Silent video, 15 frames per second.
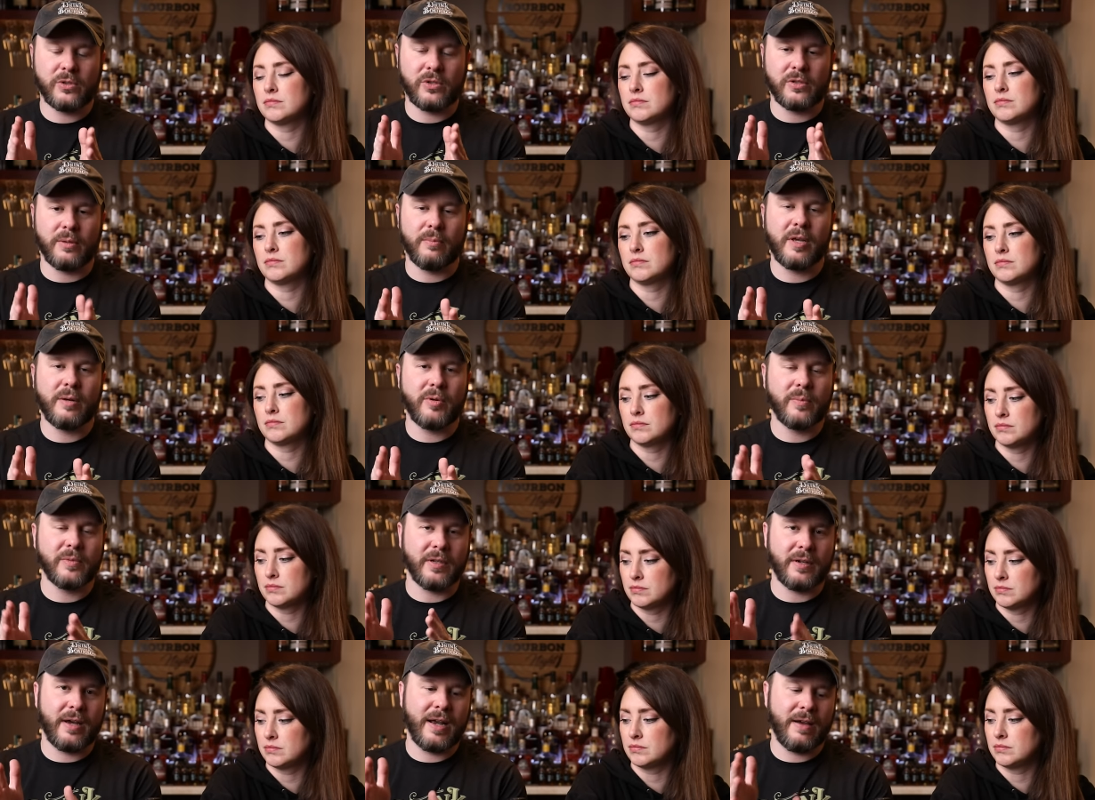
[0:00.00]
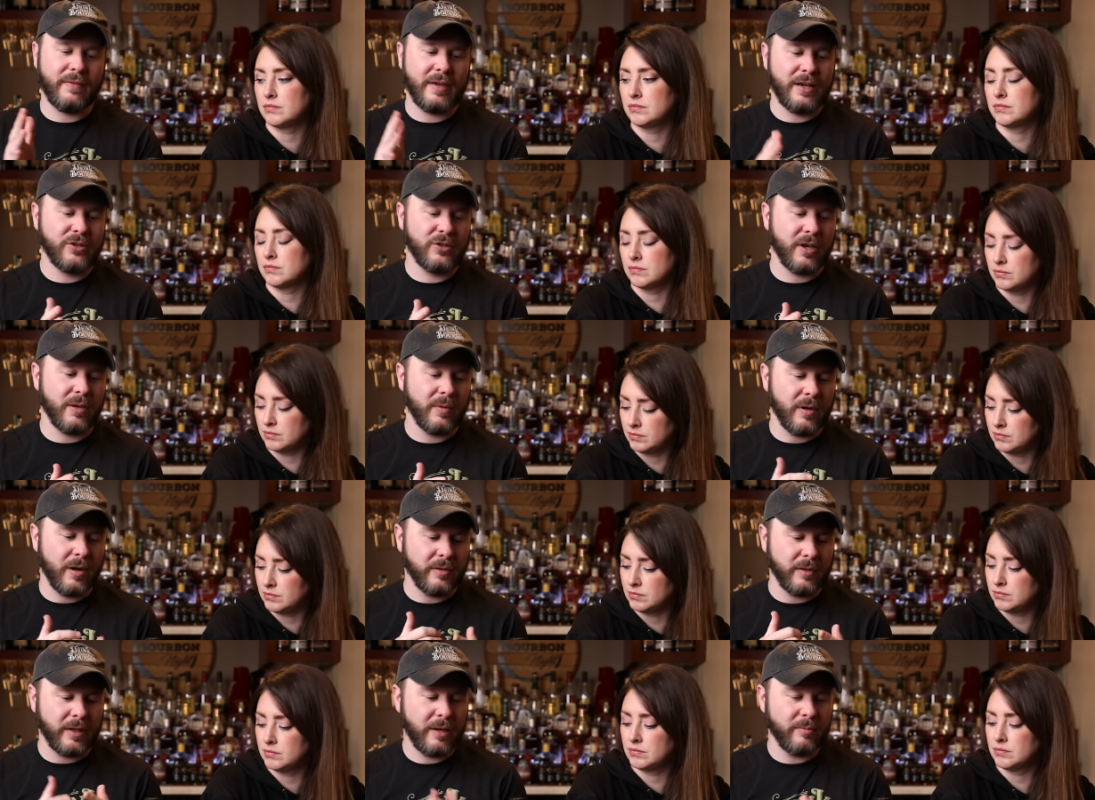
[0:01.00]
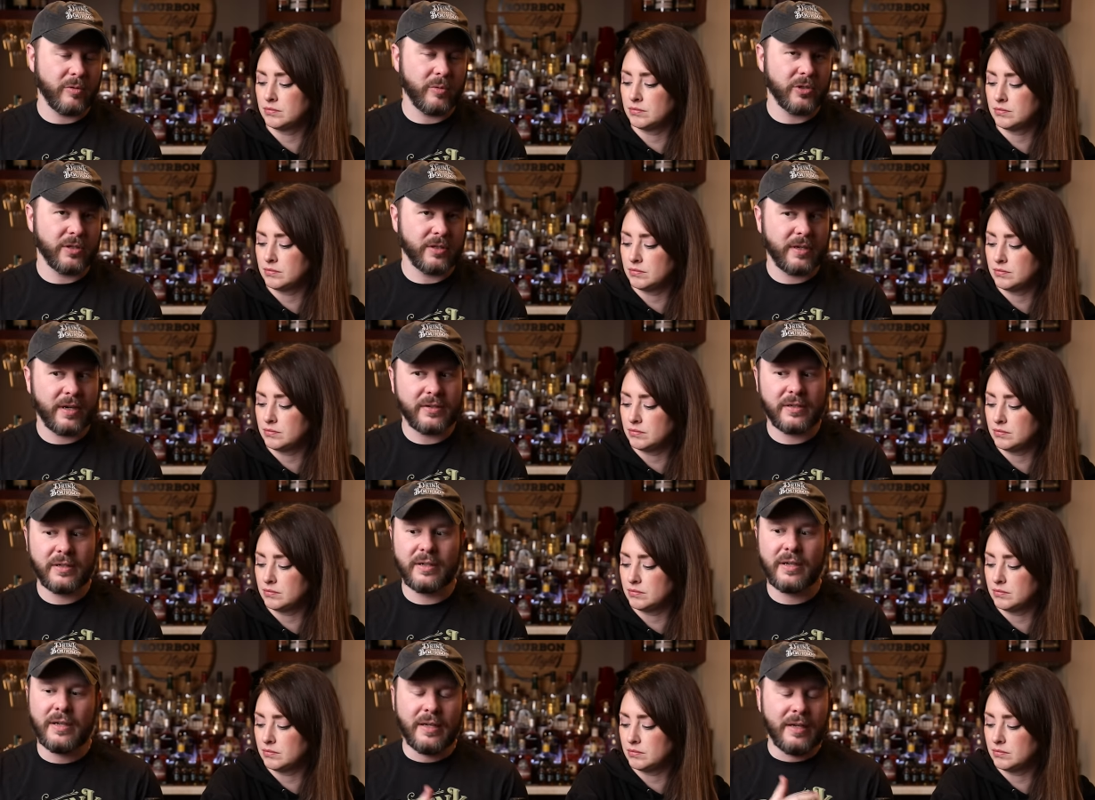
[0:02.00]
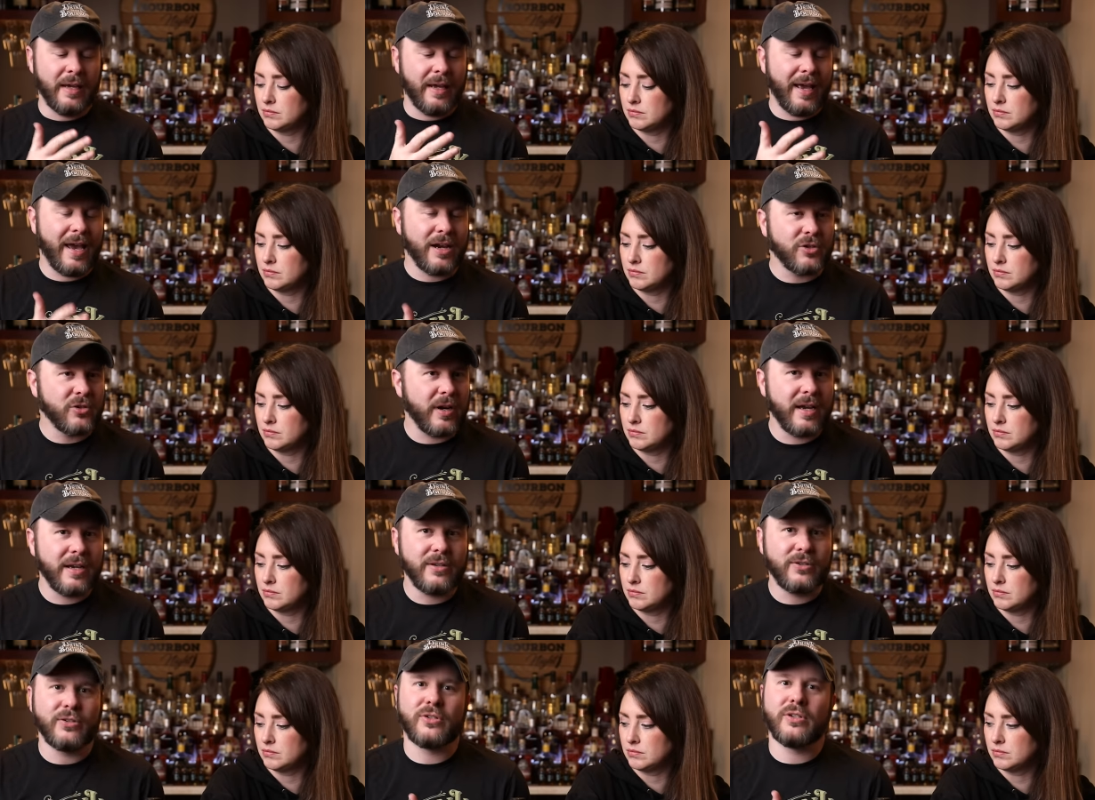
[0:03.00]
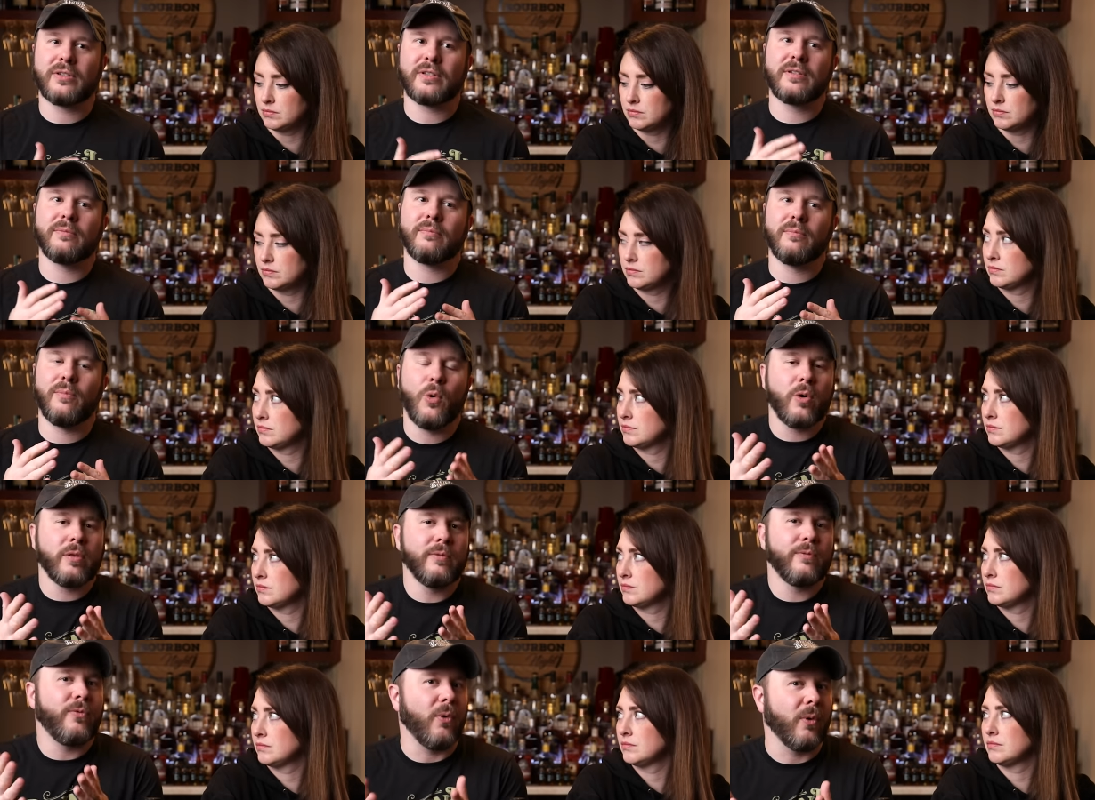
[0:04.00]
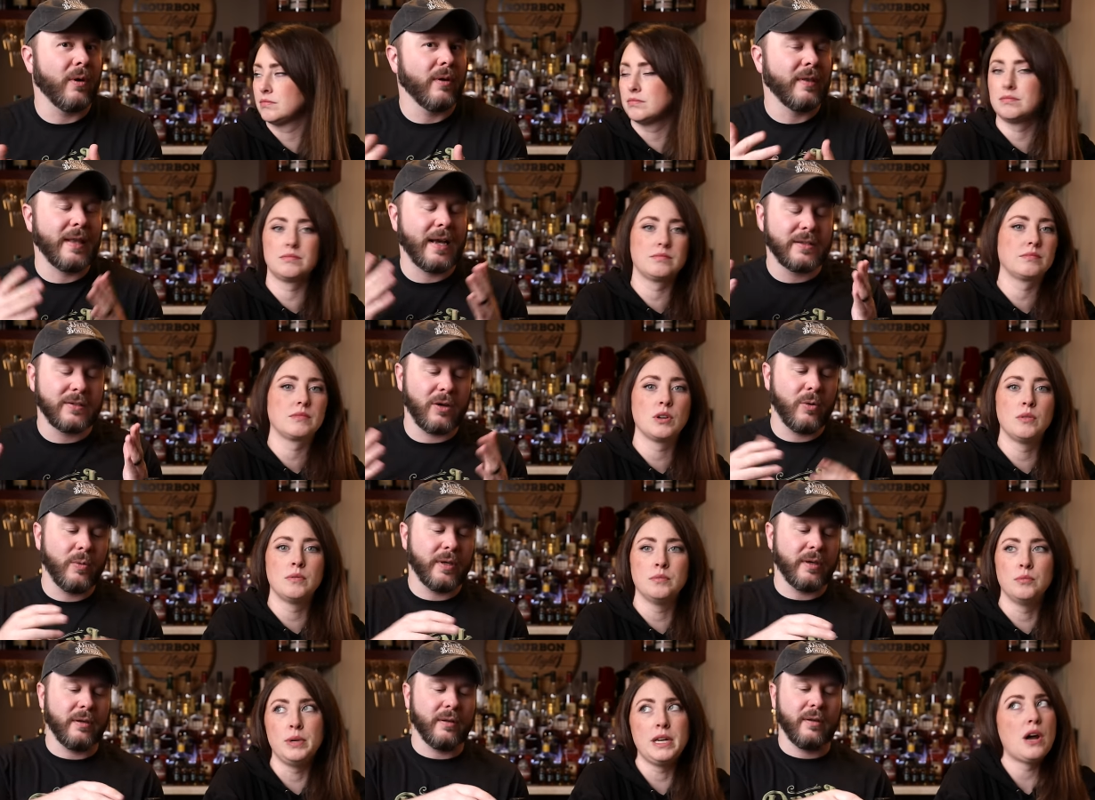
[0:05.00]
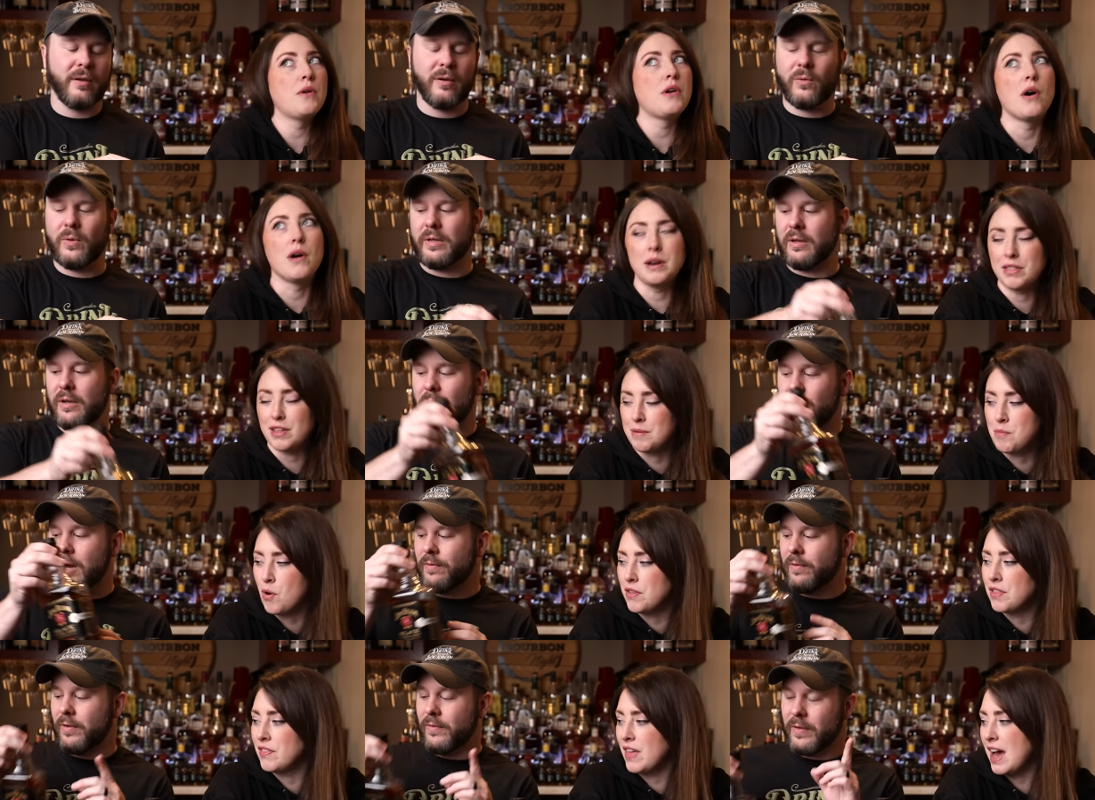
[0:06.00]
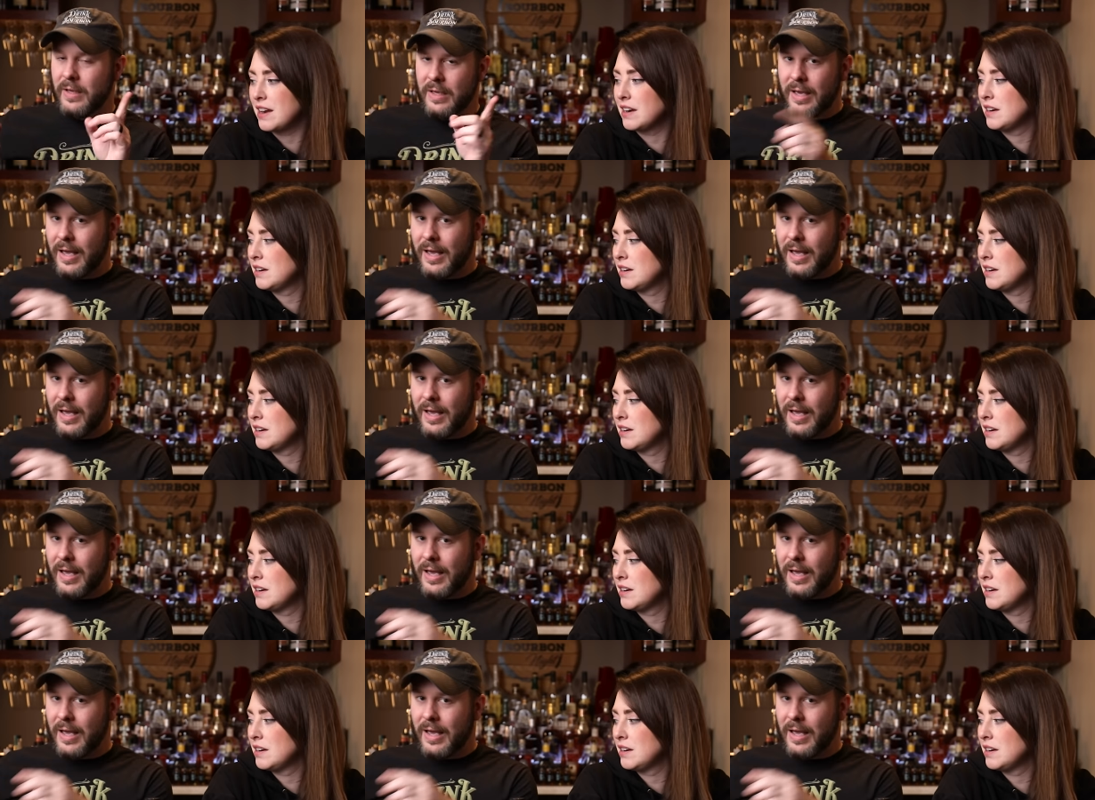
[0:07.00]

Speaker 1: which is the minimum to not have the age statement on the label, which it doesn't, extra age is just more than four, and that's all we
Speaker 2: can. We don't know we anything more than of. that.